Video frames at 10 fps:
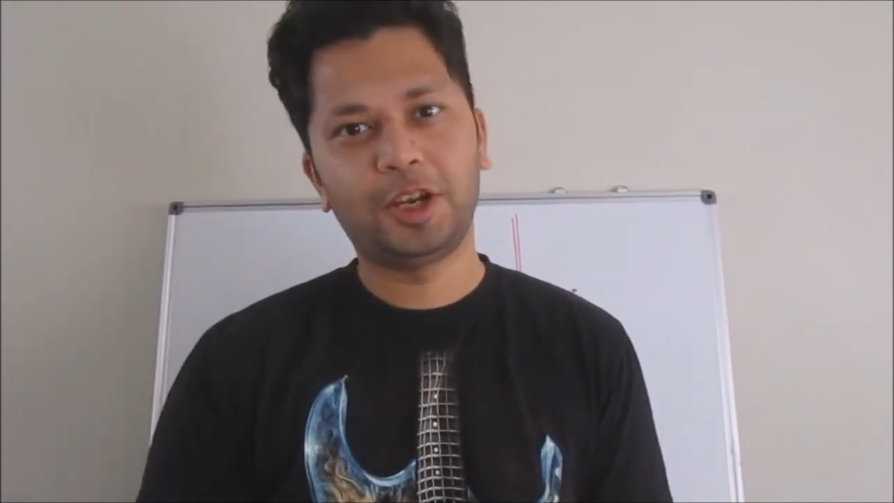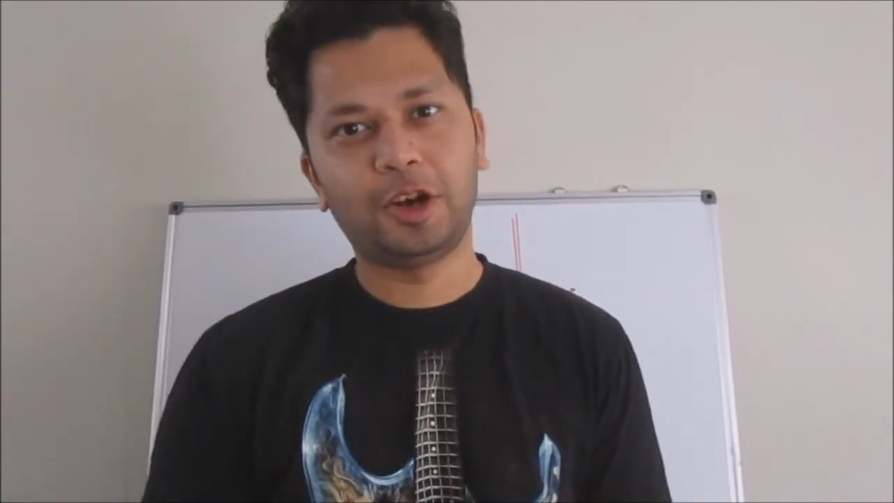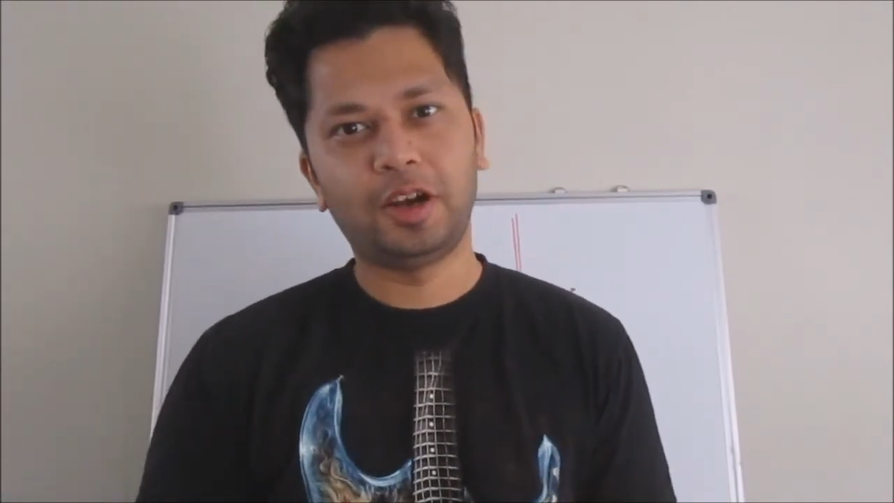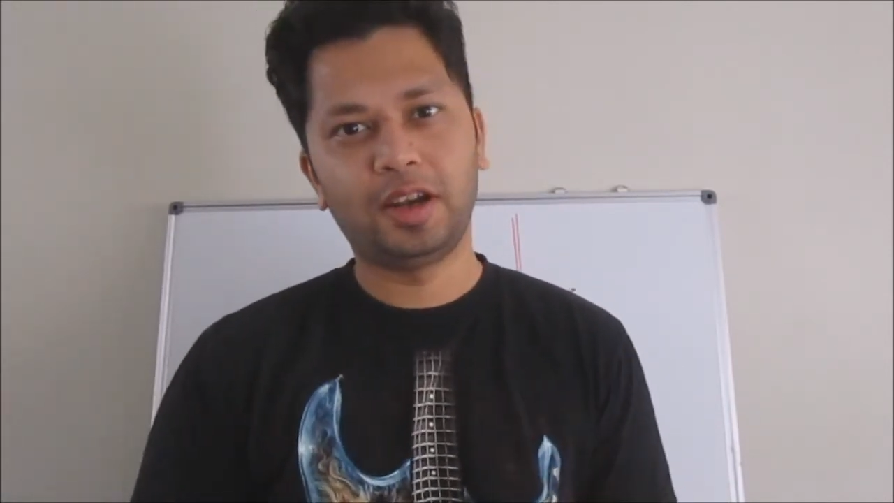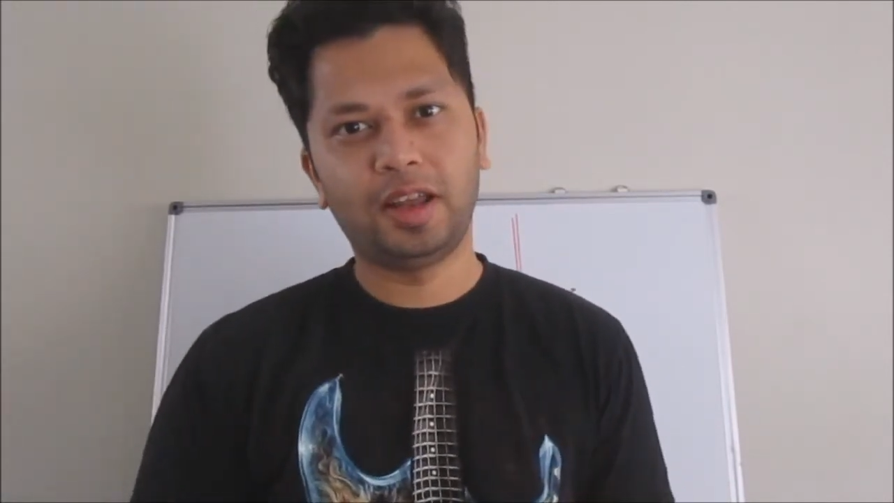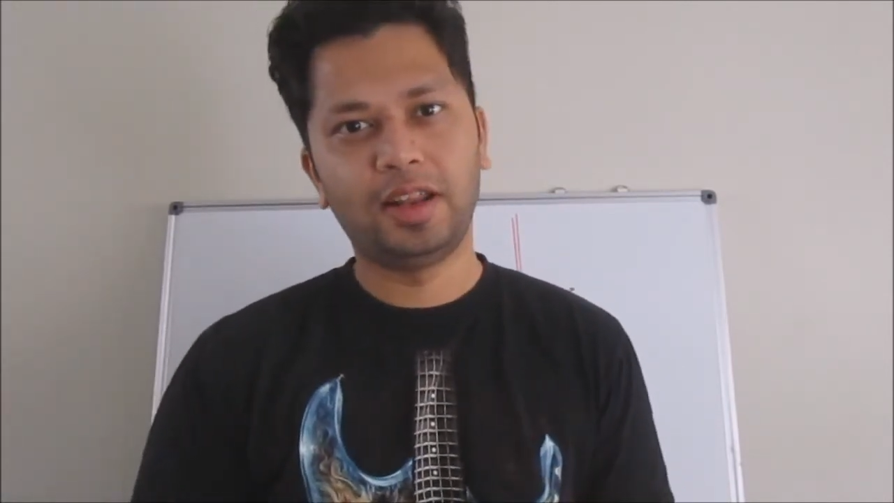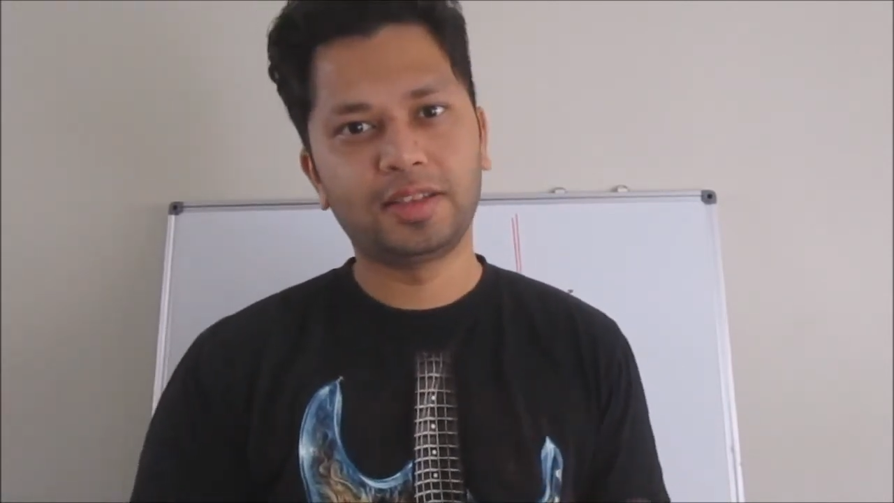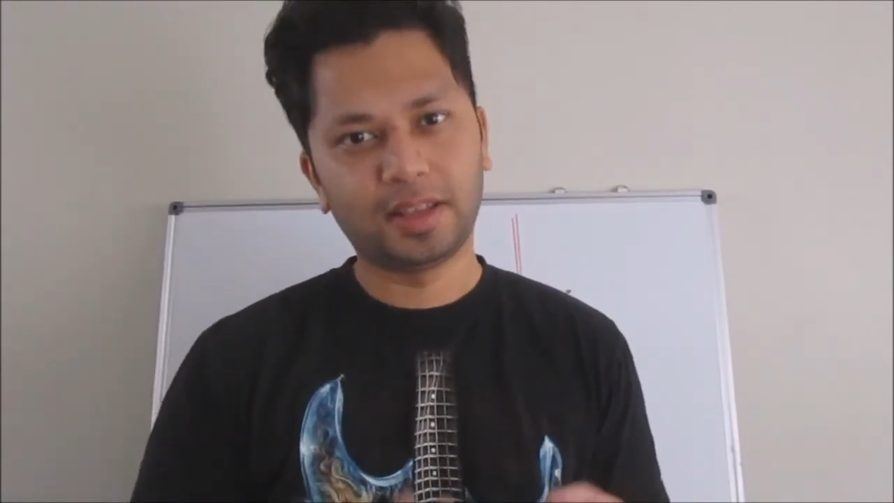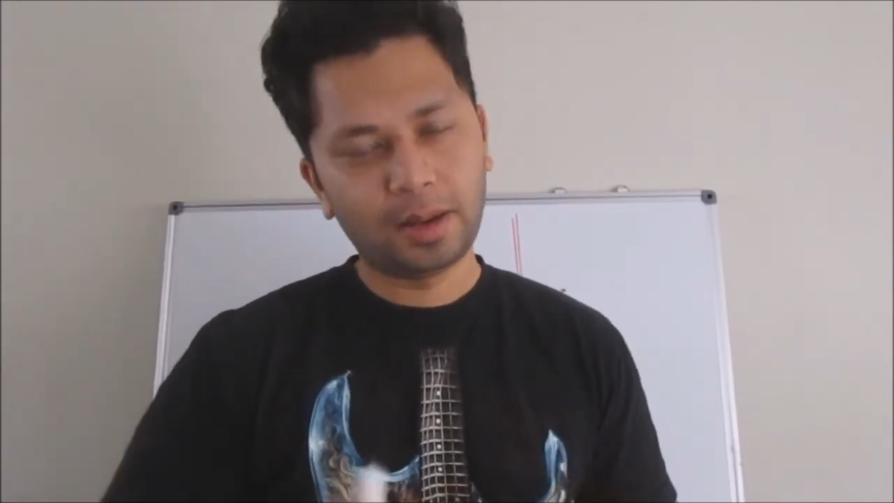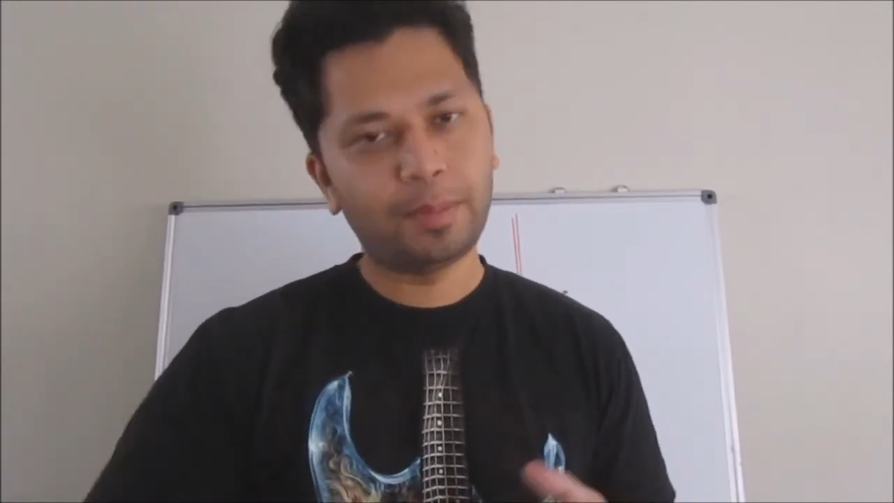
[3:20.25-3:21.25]
taught in
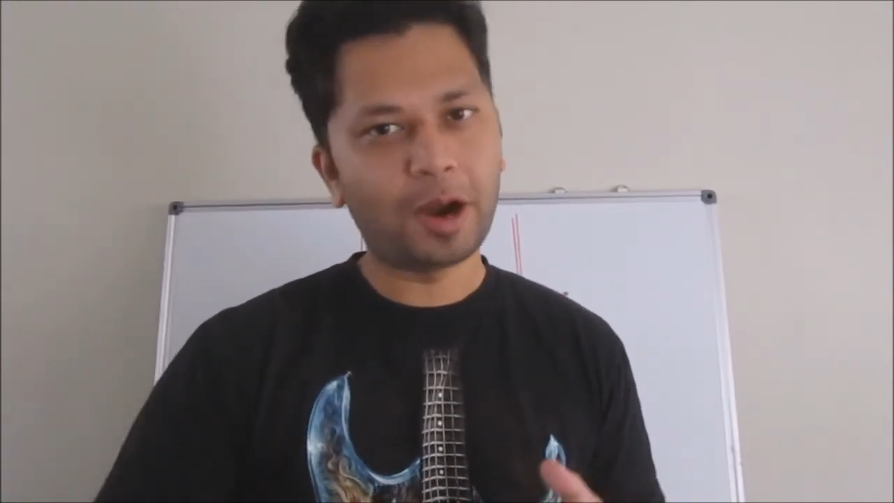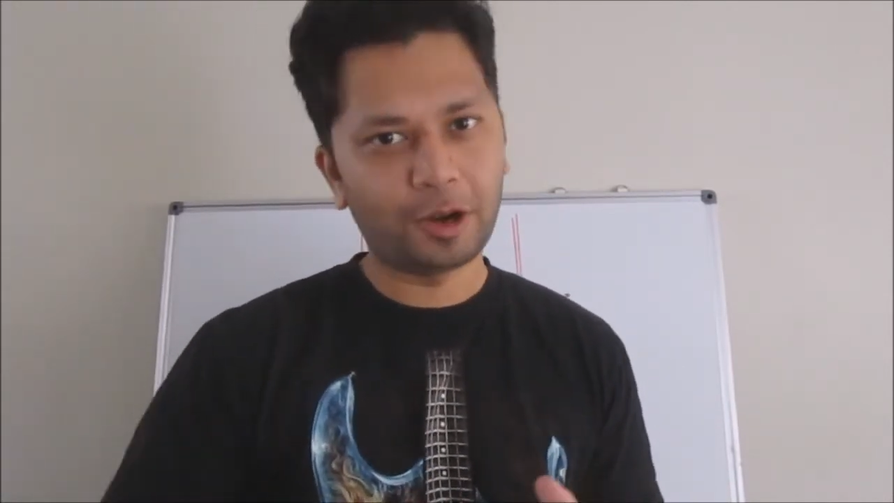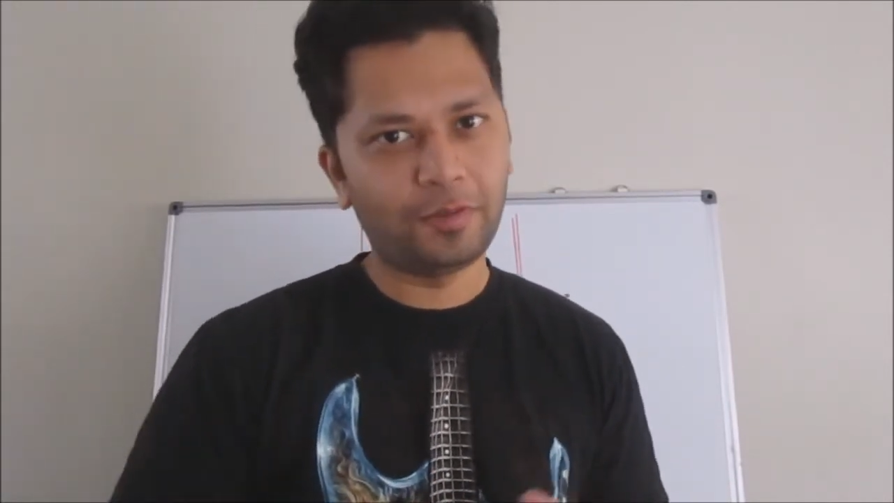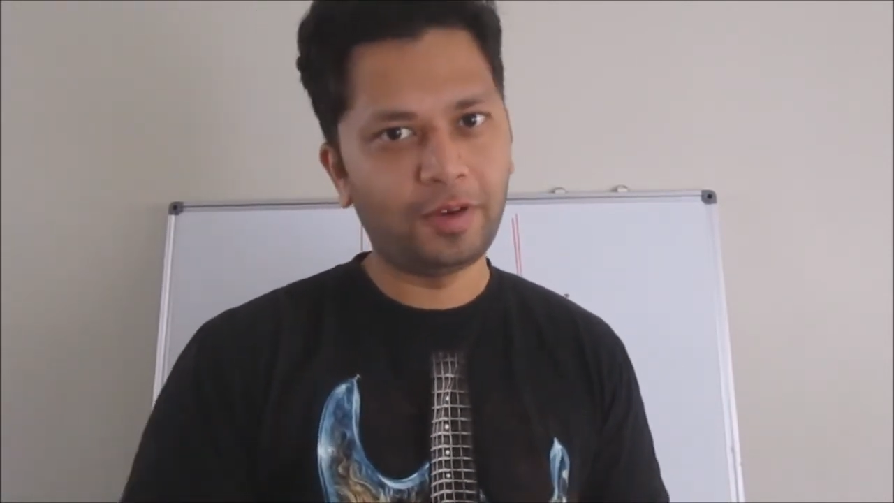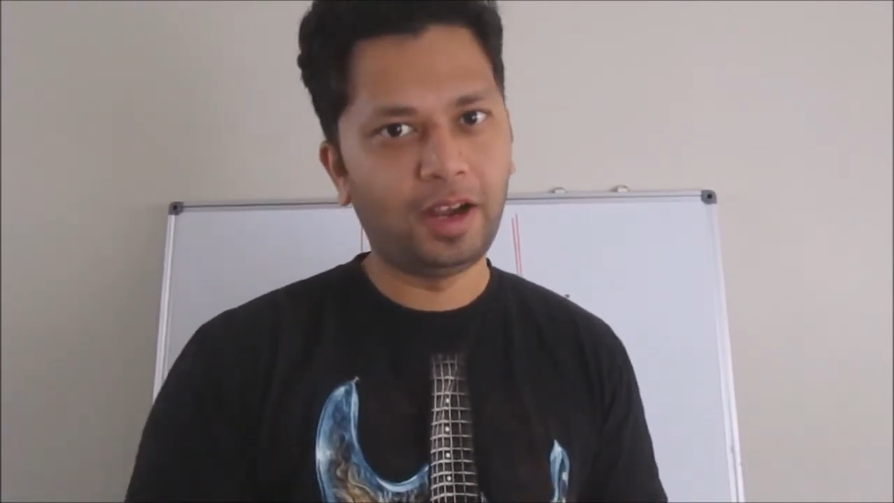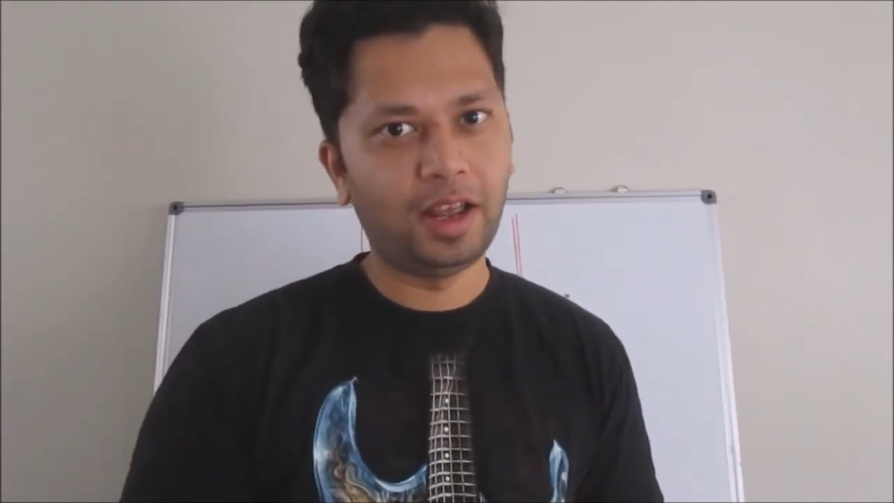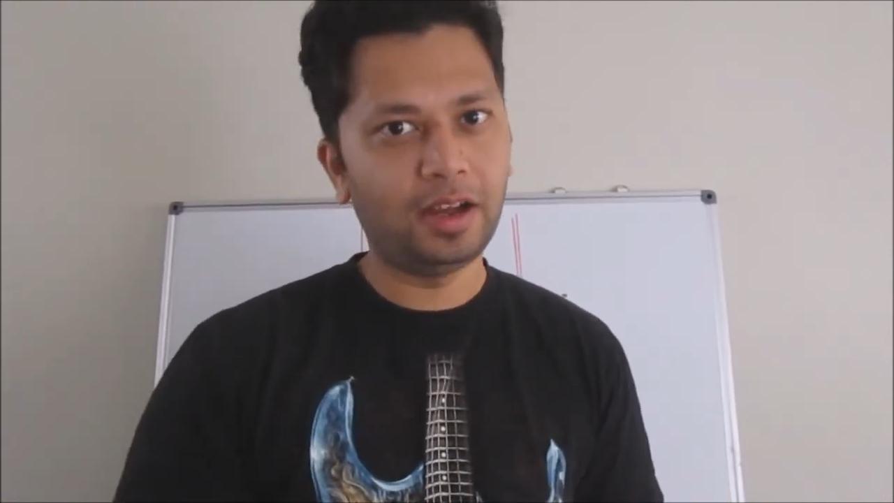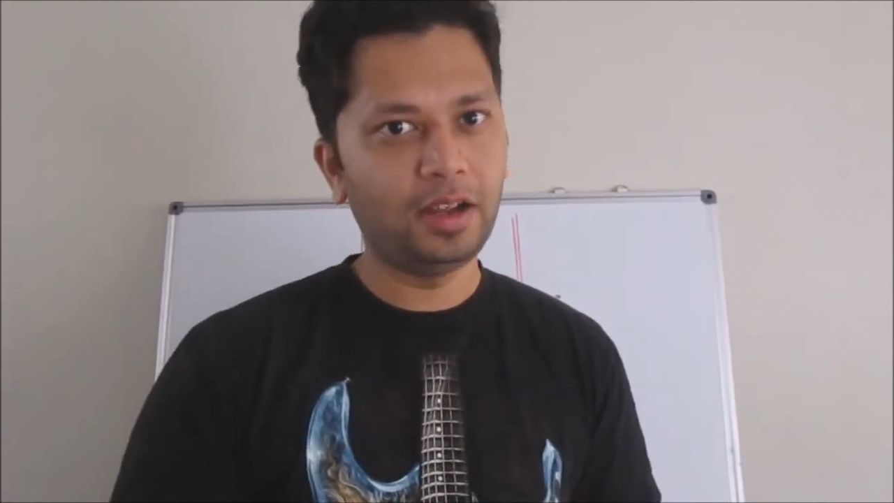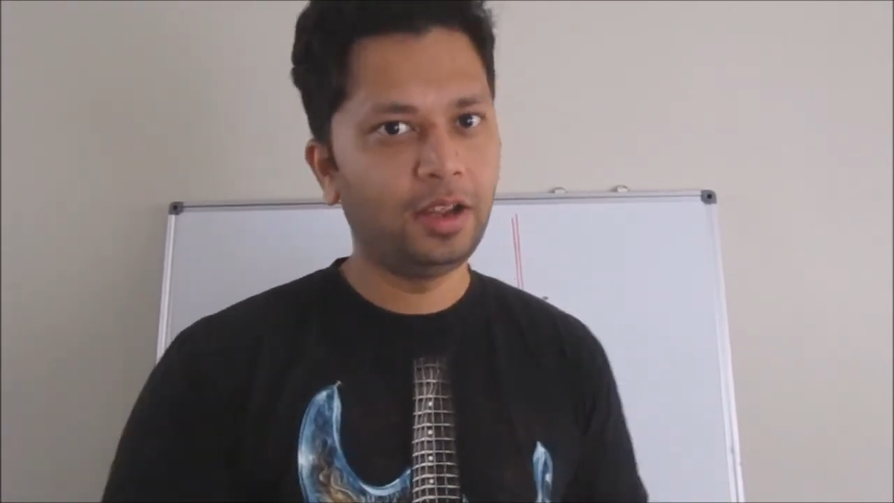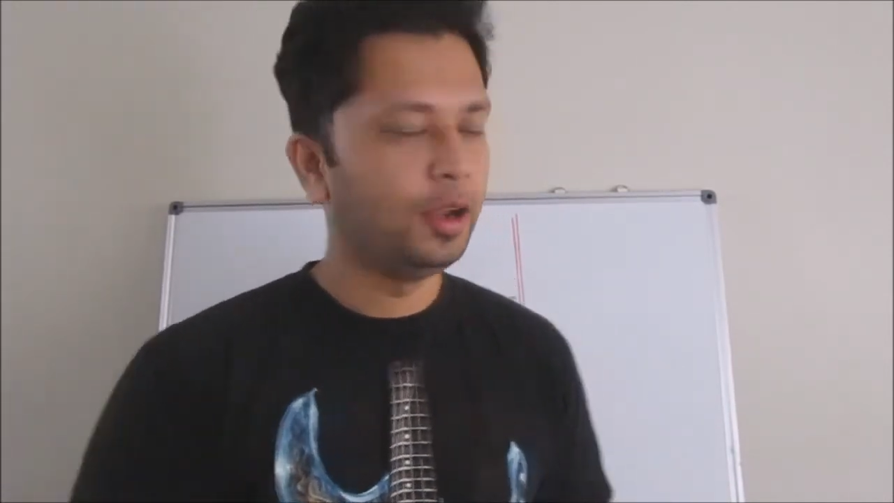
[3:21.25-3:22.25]
southern part of India